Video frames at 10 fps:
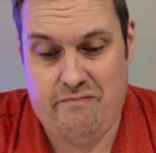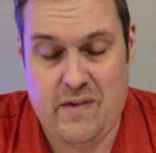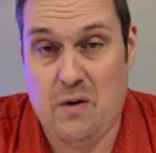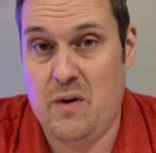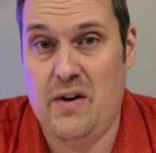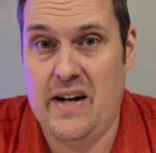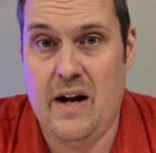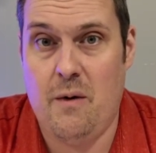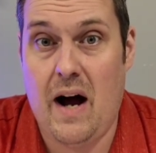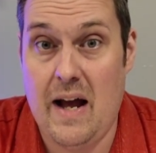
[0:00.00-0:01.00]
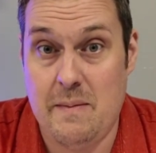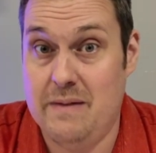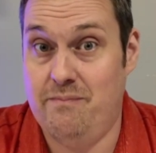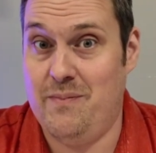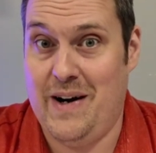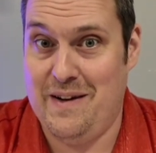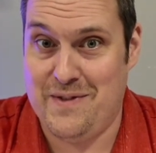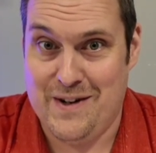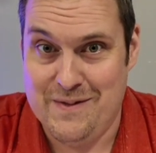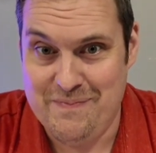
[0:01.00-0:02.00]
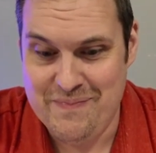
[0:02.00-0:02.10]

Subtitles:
Don't really know why, but whatever.